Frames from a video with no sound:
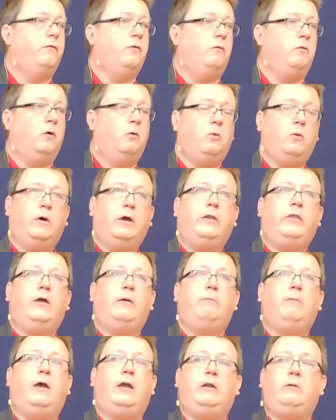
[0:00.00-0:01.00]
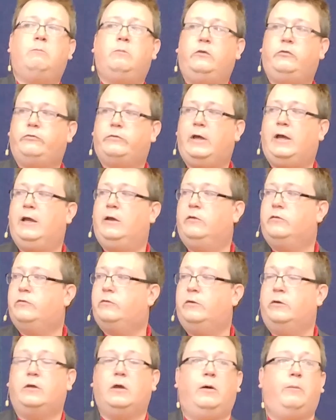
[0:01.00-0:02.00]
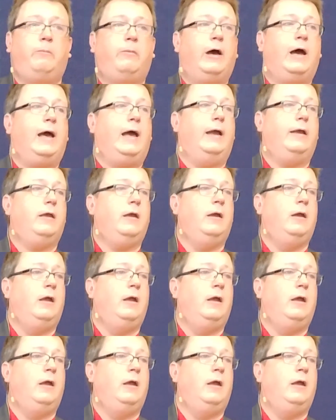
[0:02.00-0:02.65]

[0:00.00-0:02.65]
for the one that made mistakes to come back